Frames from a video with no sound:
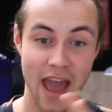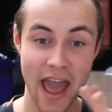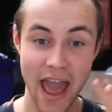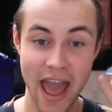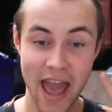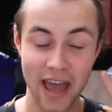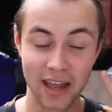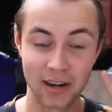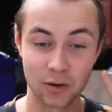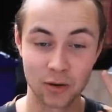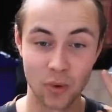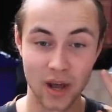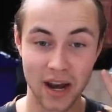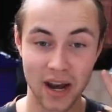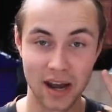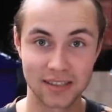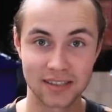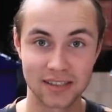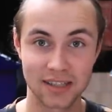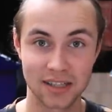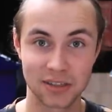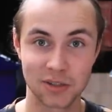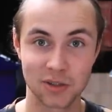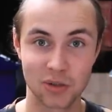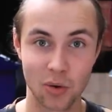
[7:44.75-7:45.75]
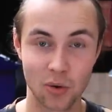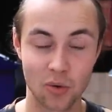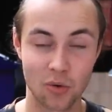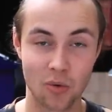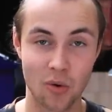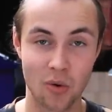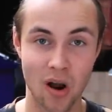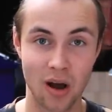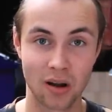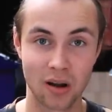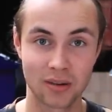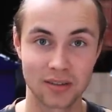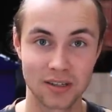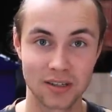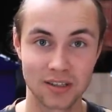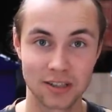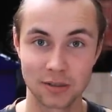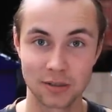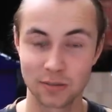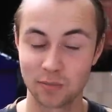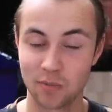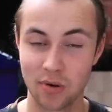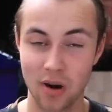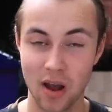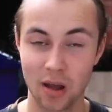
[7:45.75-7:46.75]
And when I say stoner rock, this
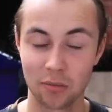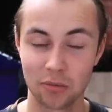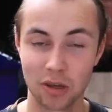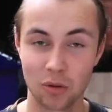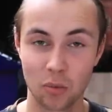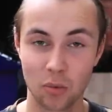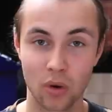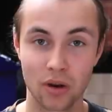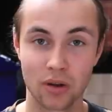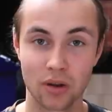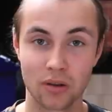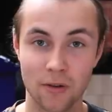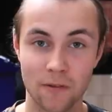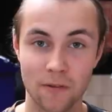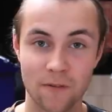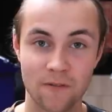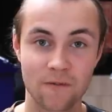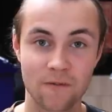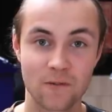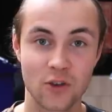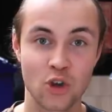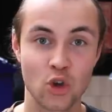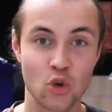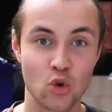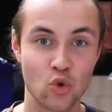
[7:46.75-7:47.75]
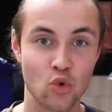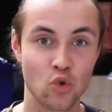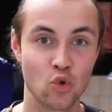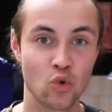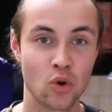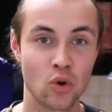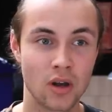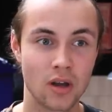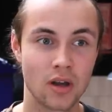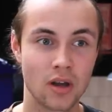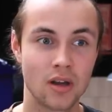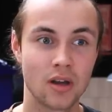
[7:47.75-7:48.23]
is probably one of the few